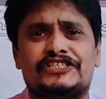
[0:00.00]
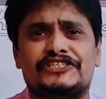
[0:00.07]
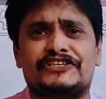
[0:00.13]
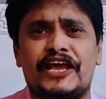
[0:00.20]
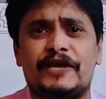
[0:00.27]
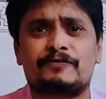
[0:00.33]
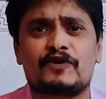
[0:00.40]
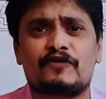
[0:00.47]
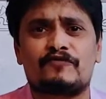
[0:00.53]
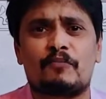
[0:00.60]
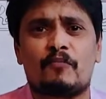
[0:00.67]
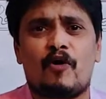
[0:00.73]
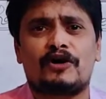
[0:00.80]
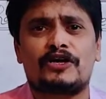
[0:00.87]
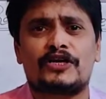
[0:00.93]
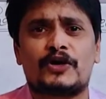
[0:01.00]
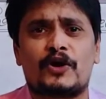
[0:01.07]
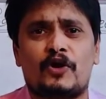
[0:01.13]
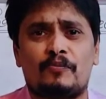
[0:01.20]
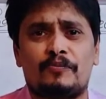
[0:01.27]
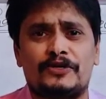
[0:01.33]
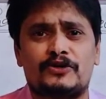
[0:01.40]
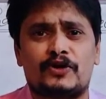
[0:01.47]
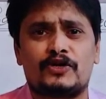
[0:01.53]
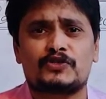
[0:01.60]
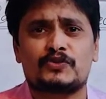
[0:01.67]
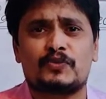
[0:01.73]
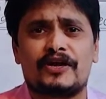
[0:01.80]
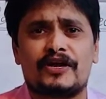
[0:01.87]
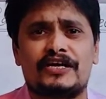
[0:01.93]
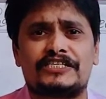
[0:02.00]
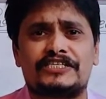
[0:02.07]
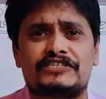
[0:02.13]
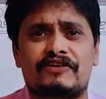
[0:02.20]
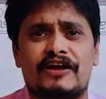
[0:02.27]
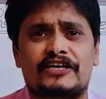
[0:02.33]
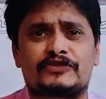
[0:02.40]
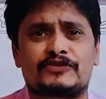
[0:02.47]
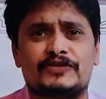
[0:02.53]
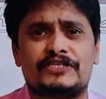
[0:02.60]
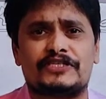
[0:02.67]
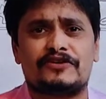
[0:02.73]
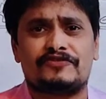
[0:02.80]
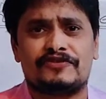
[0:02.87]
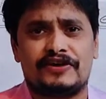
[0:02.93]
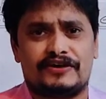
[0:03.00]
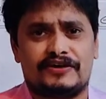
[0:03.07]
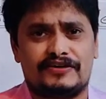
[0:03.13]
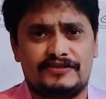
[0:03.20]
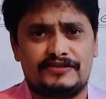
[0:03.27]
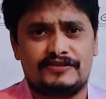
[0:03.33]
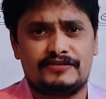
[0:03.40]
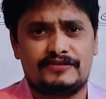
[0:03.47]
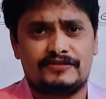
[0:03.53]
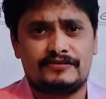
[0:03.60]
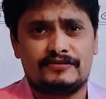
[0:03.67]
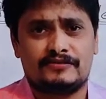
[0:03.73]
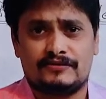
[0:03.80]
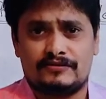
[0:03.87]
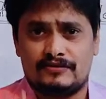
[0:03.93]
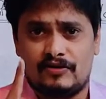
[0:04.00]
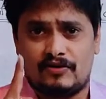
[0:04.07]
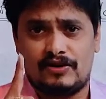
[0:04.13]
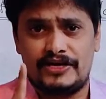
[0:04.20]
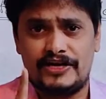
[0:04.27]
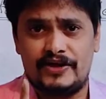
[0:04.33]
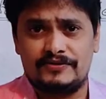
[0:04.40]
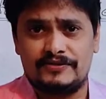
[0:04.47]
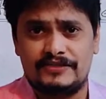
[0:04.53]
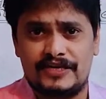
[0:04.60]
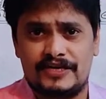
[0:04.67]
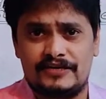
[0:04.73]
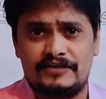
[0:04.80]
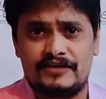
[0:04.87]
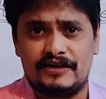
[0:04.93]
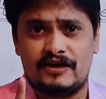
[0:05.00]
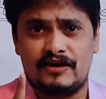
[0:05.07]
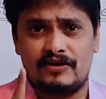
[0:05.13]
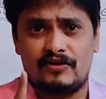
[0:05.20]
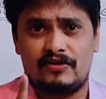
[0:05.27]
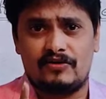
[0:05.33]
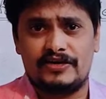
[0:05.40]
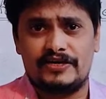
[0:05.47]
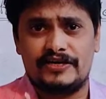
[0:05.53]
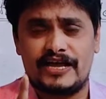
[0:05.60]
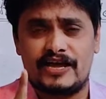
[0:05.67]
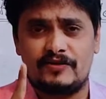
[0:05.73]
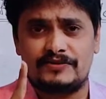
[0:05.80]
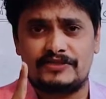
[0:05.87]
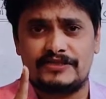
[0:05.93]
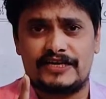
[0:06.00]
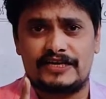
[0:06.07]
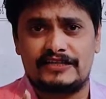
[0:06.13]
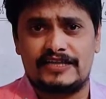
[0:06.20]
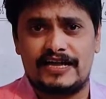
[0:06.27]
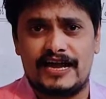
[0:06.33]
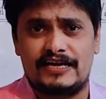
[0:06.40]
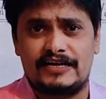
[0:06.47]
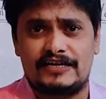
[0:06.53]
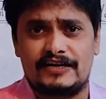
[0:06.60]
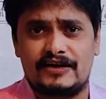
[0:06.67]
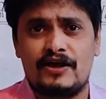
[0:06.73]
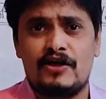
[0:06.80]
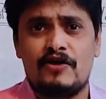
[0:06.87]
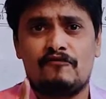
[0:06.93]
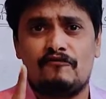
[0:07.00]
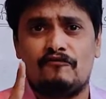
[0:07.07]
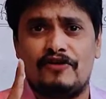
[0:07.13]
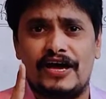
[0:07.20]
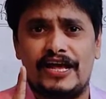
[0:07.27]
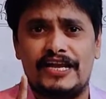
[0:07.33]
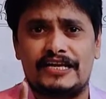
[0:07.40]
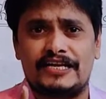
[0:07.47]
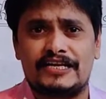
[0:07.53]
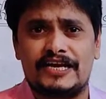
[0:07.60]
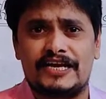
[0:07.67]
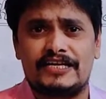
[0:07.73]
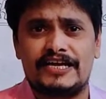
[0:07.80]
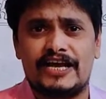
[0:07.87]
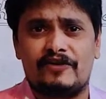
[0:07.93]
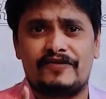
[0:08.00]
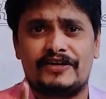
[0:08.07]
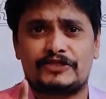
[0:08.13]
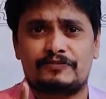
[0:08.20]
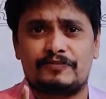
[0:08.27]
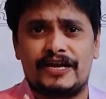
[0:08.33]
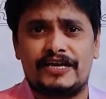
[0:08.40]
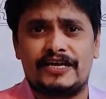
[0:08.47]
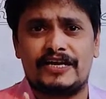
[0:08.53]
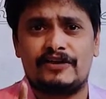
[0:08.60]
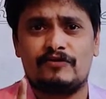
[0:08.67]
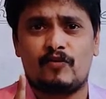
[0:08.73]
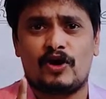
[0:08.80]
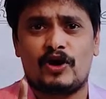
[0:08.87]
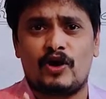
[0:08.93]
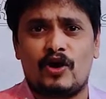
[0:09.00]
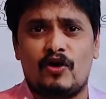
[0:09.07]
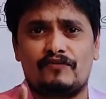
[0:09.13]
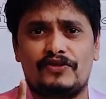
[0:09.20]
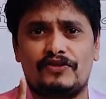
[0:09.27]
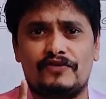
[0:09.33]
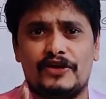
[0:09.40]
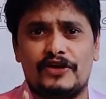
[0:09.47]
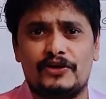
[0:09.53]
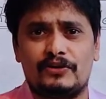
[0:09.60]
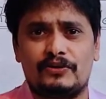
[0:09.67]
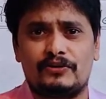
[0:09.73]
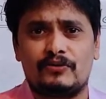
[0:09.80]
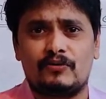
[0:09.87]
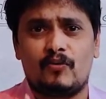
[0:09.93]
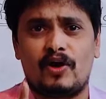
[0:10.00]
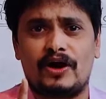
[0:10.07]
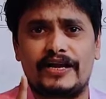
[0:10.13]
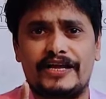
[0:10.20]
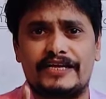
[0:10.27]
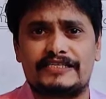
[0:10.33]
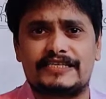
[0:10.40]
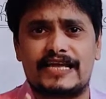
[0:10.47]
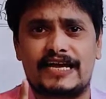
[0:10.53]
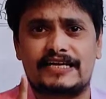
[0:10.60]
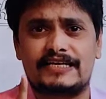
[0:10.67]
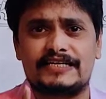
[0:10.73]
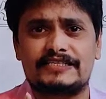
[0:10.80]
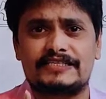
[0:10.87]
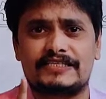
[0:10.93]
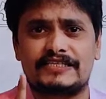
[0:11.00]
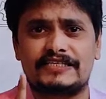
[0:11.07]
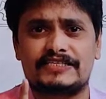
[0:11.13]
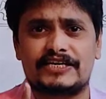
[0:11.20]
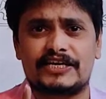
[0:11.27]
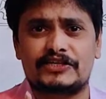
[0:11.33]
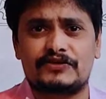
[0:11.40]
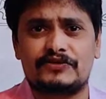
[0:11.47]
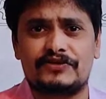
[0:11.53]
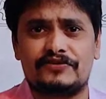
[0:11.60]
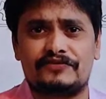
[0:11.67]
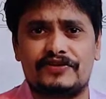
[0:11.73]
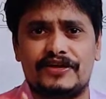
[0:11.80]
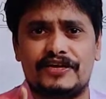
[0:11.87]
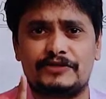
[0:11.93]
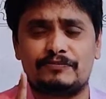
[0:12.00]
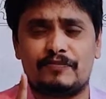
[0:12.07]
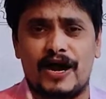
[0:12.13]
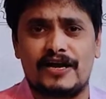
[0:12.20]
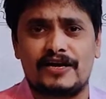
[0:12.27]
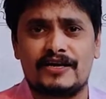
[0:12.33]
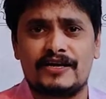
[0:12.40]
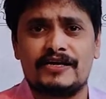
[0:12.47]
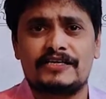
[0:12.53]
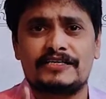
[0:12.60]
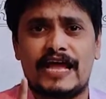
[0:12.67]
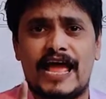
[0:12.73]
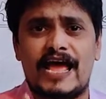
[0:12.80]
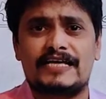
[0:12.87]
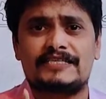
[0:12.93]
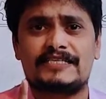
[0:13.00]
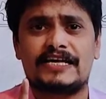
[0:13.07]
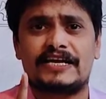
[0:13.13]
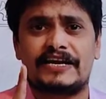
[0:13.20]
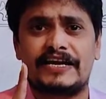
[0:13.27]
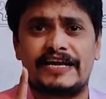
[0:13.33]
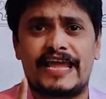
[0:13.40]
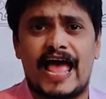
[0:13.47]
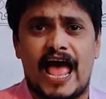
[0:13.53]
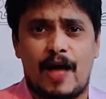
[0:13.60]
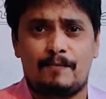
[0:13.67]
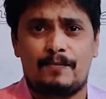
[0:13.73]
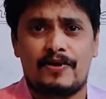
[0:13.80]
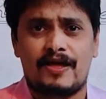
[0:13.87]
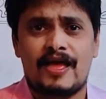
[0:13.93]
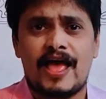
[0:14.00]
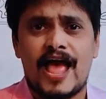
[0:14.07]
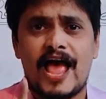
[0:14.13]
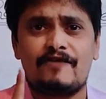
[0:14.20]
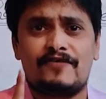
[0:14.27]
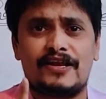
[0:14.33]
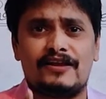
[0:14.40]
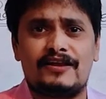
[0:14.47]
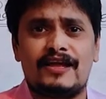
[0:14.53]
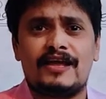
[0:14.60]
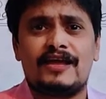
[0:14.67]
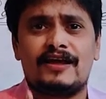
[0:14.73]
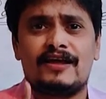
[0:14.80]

the shapes of the molecular orbitals via destructive interference, already I've said, already I've said that uh, very clearly I have explained in one of the video what exactly is the destructive interference. But as a recap, I will,